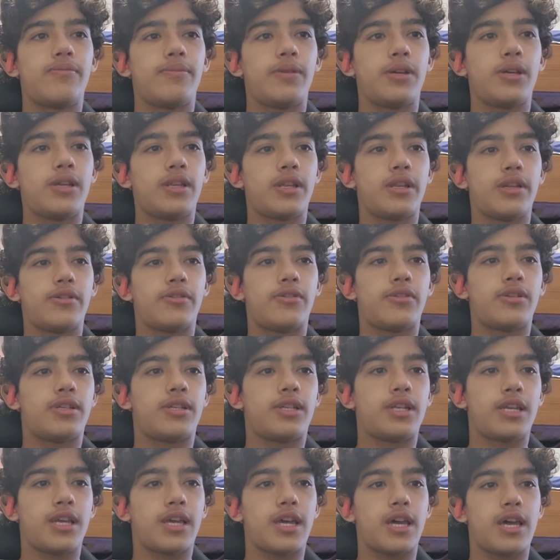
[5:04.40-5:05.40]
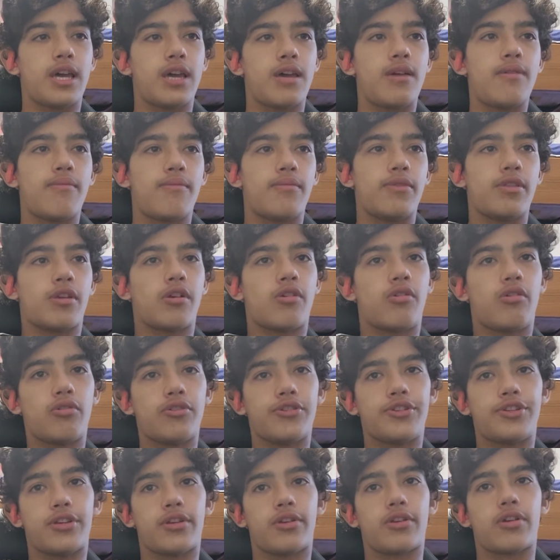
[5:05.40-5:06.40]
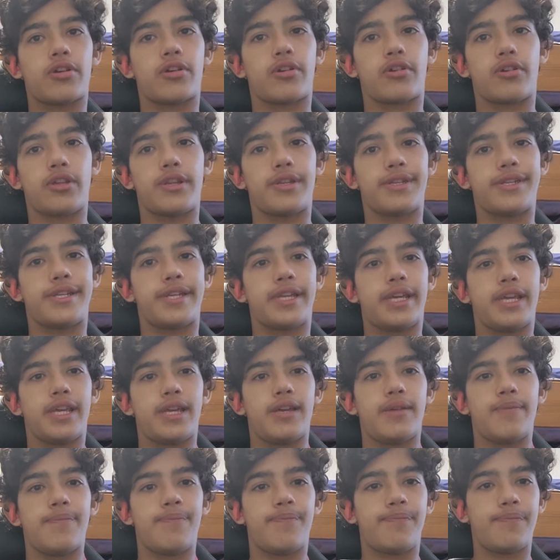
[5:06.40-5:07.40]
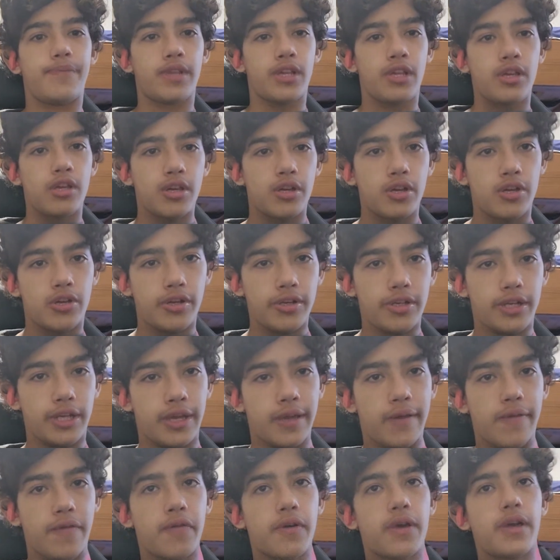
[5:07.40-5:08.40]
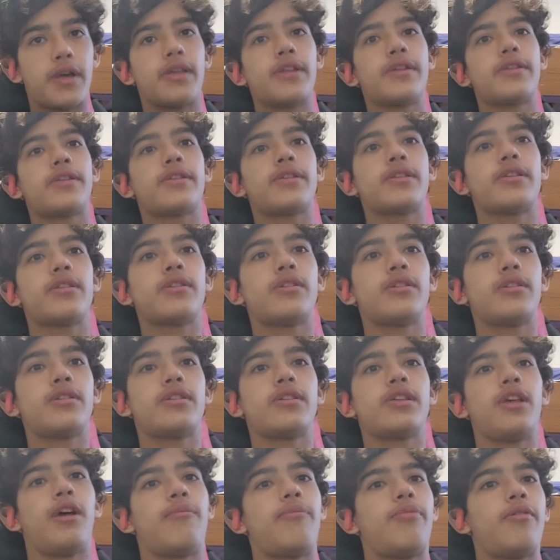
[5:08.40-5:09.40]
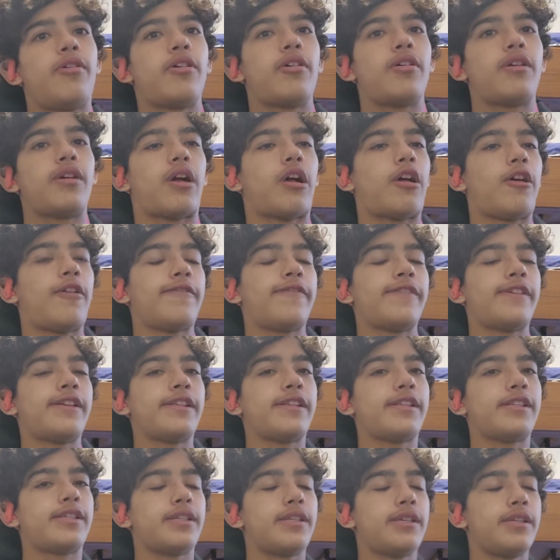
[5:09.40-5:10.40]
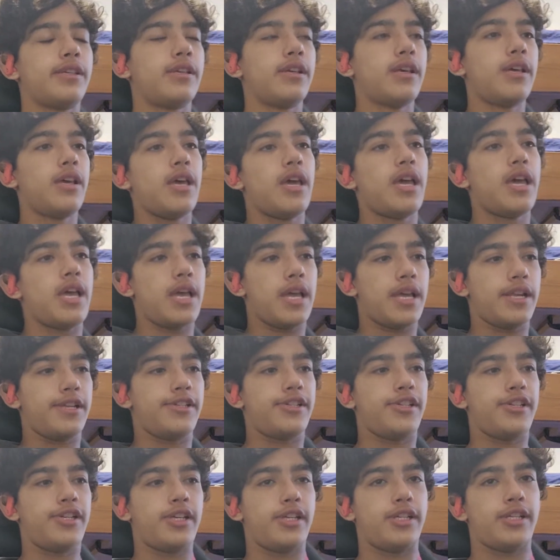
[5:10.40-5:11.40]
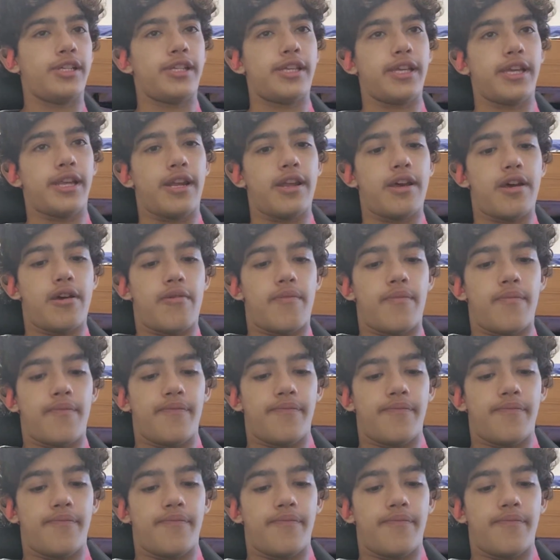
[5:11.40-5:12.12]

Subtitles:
be an interesting game. The Colts are a good team, good defense, subpar offense. It's just, they're